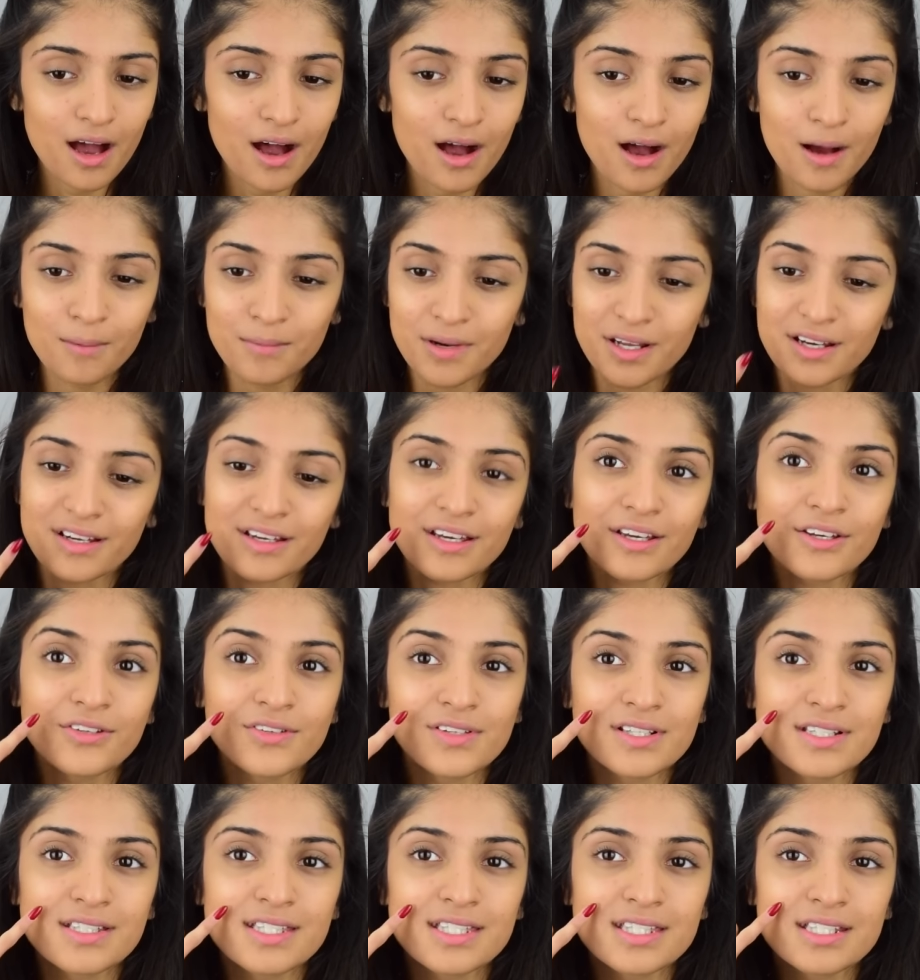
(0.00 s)
Like,
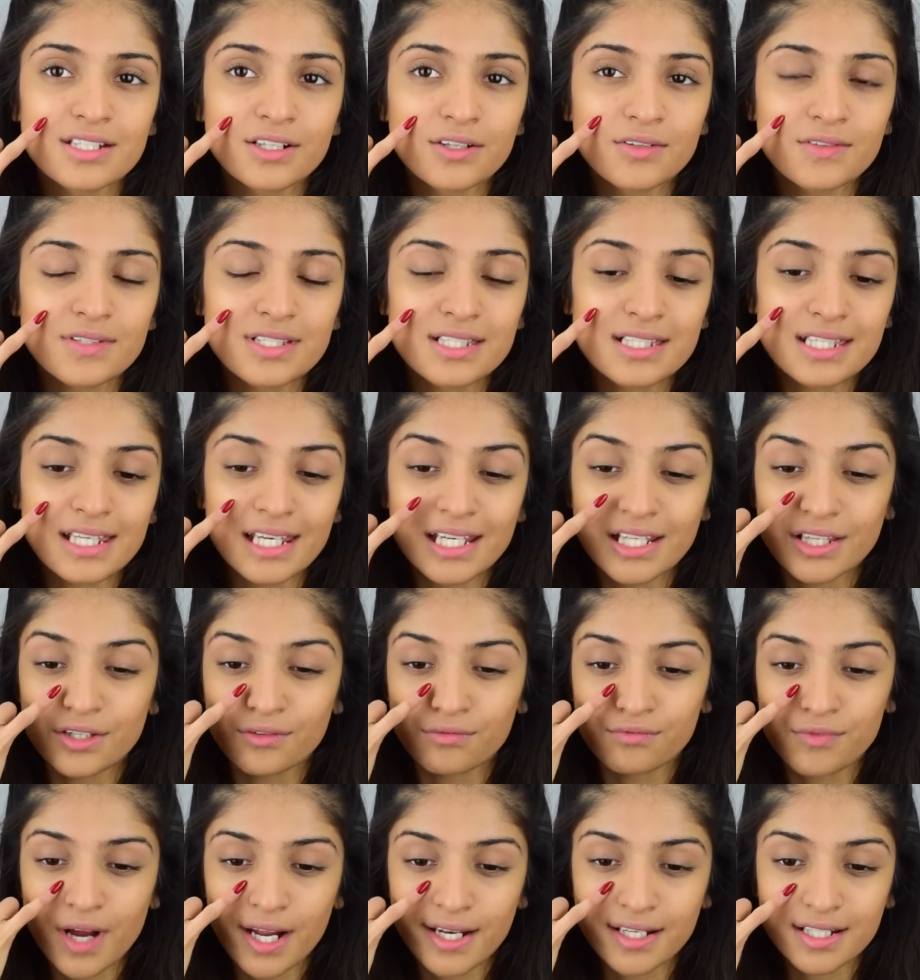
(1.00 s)
you can still see
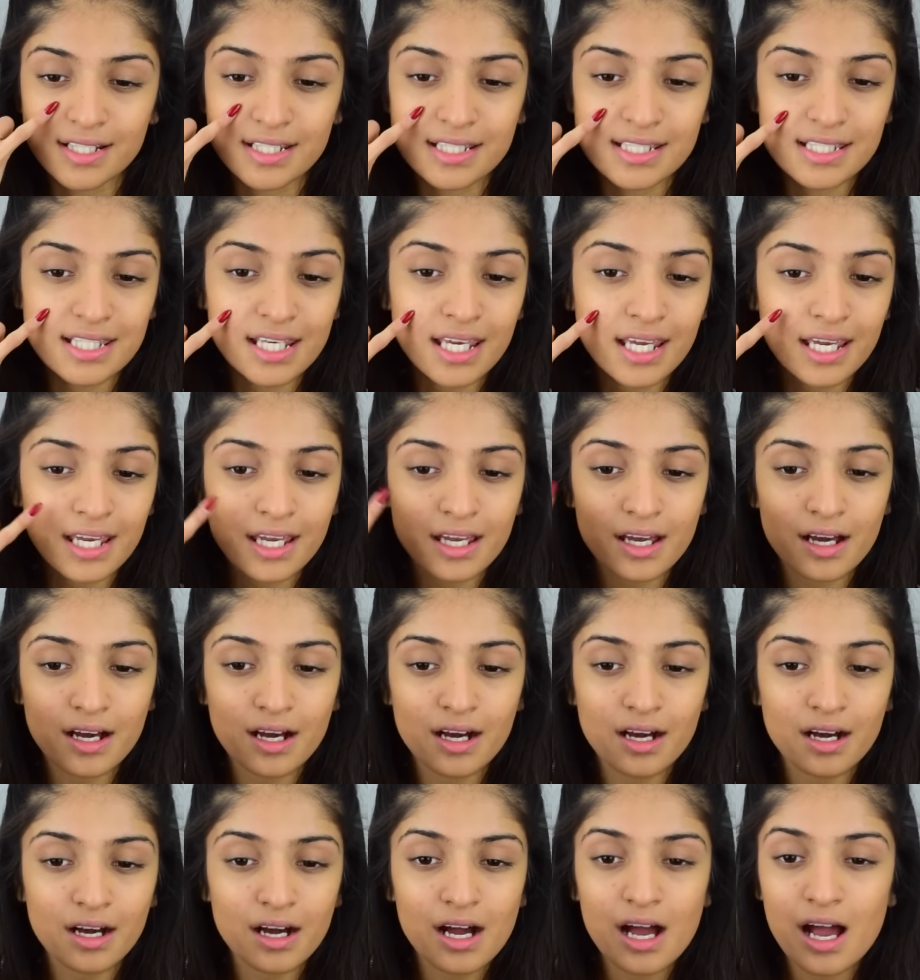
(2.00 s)
the redness
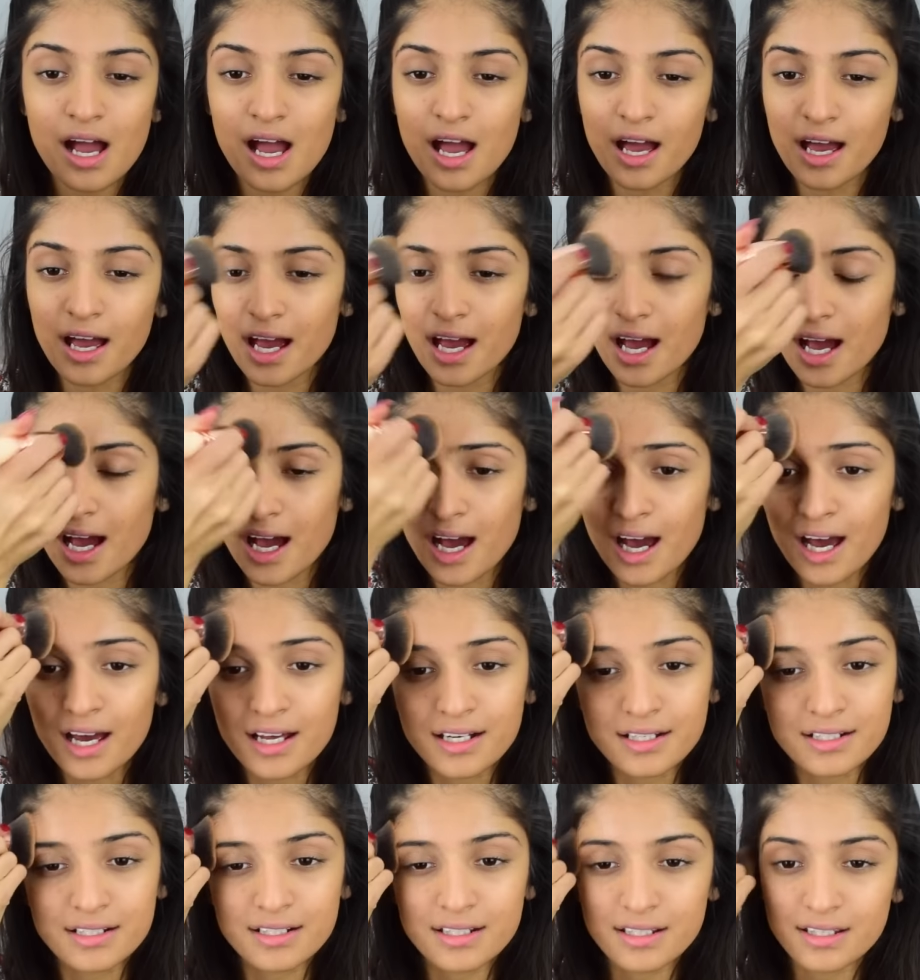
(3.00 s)
here,
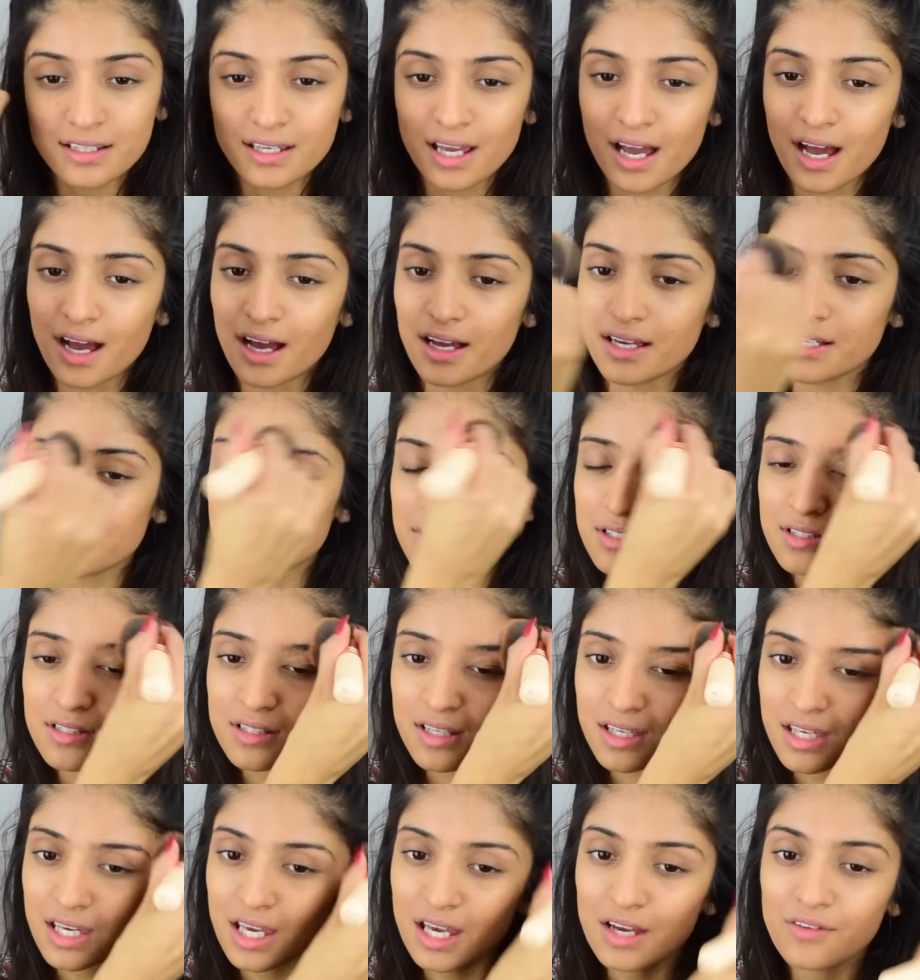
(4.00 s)
and yeah, it
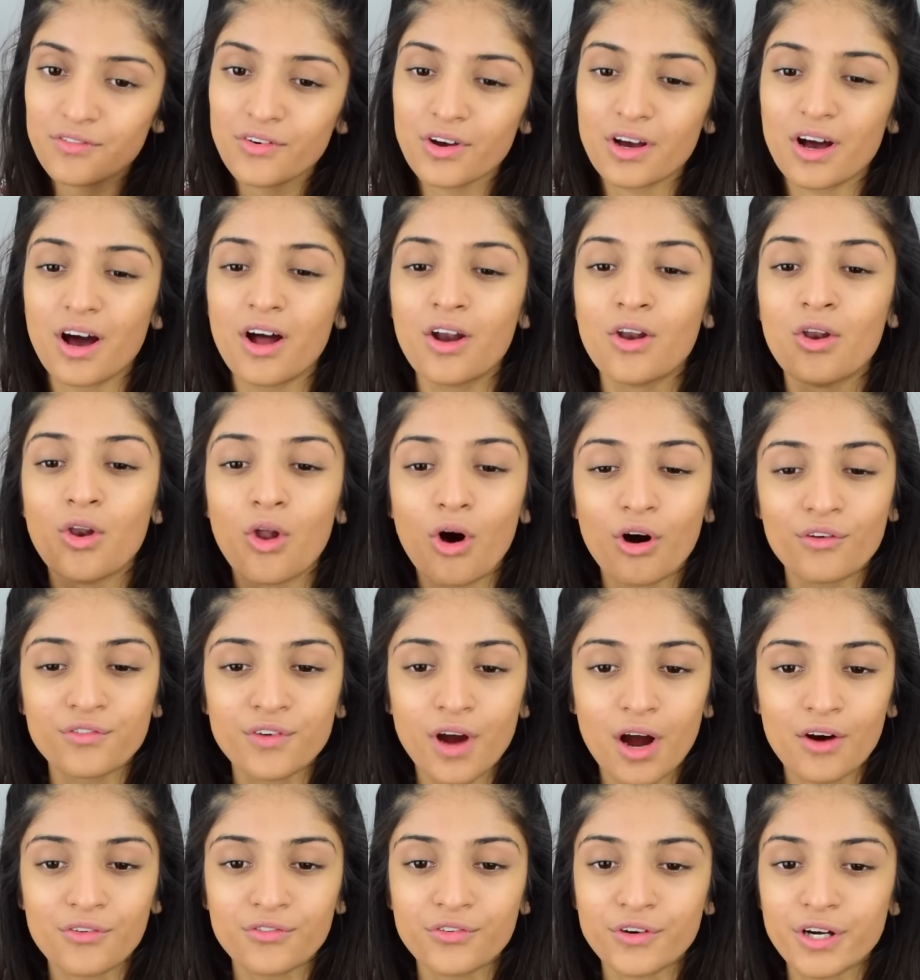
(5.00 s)
doesn't give a lot
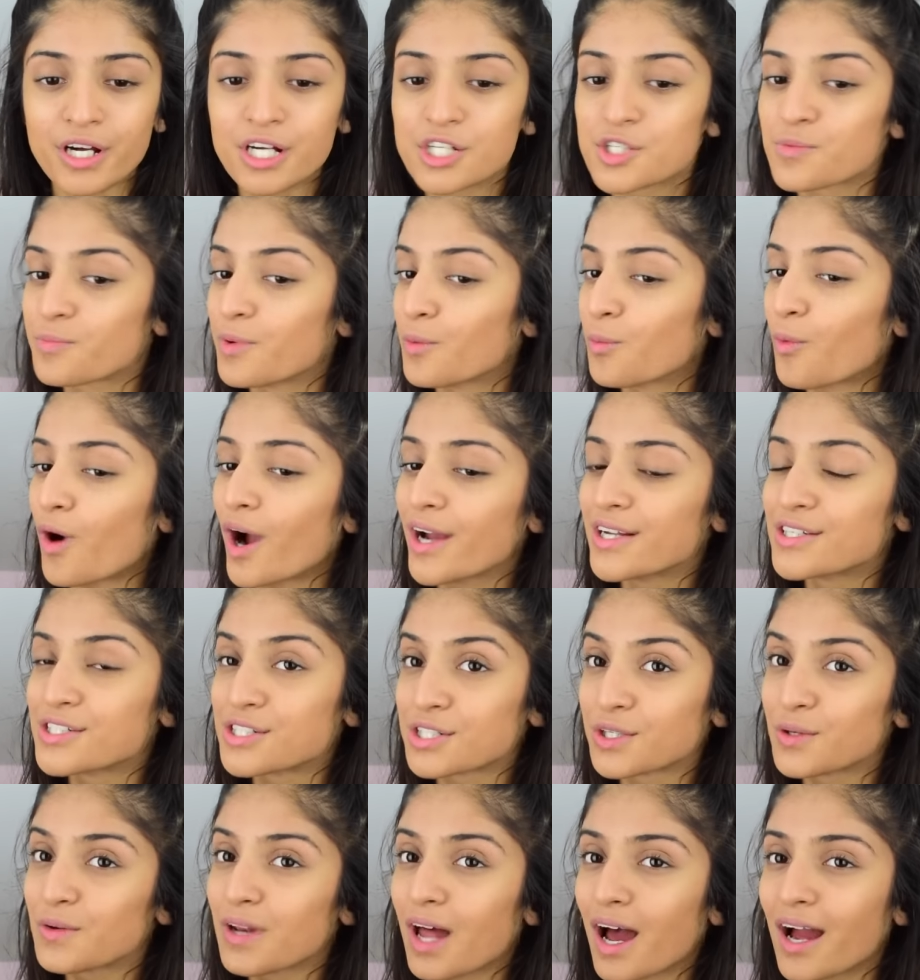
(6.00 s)
of coverage, but what I
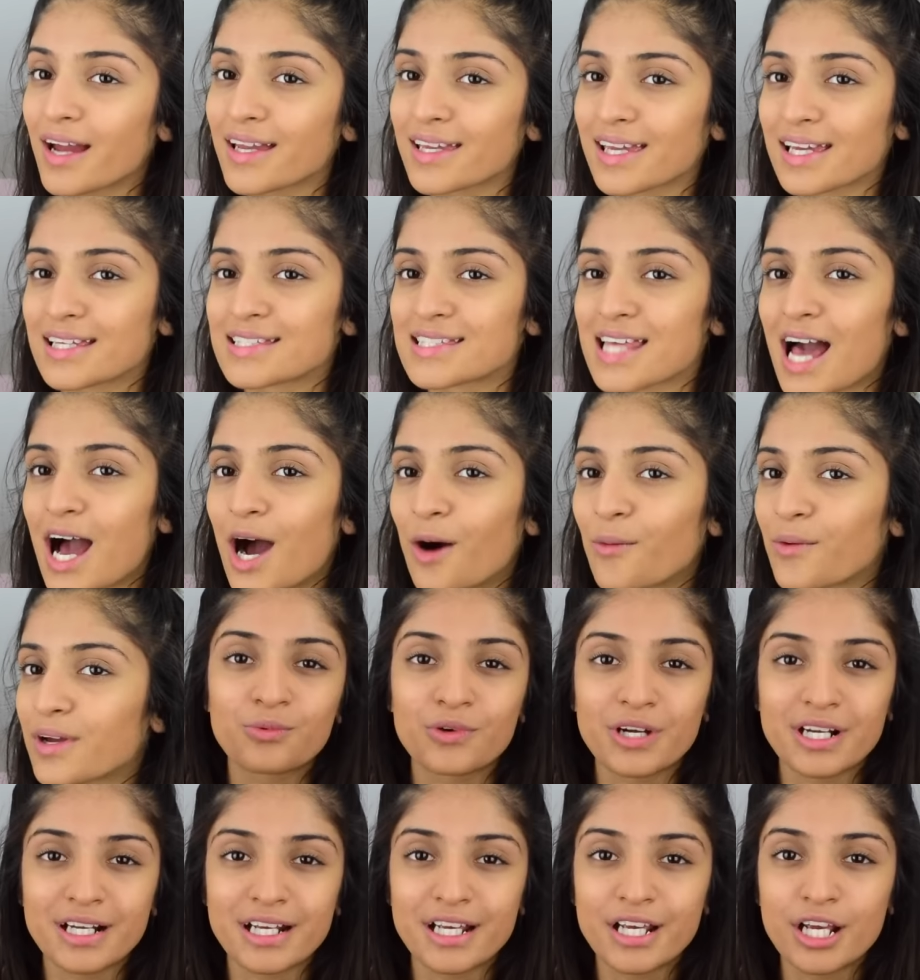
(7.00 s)
do like is how
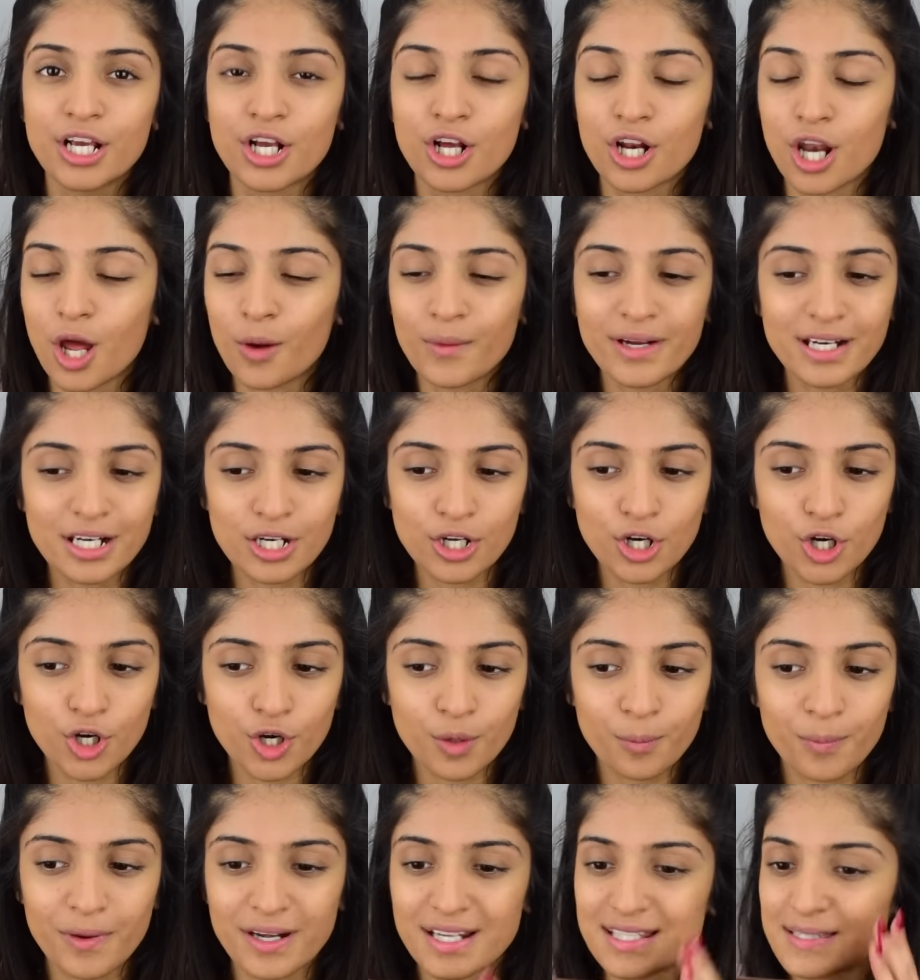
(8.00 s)
it really glowy
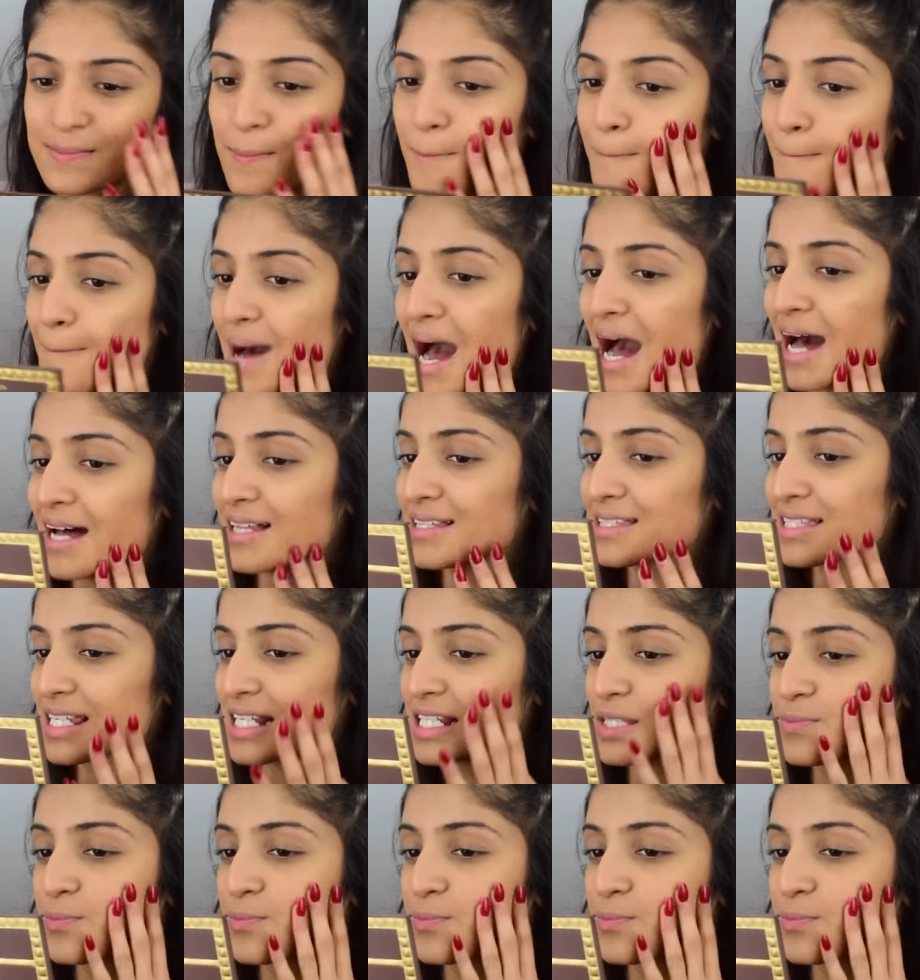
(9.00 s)
look, but it's matte.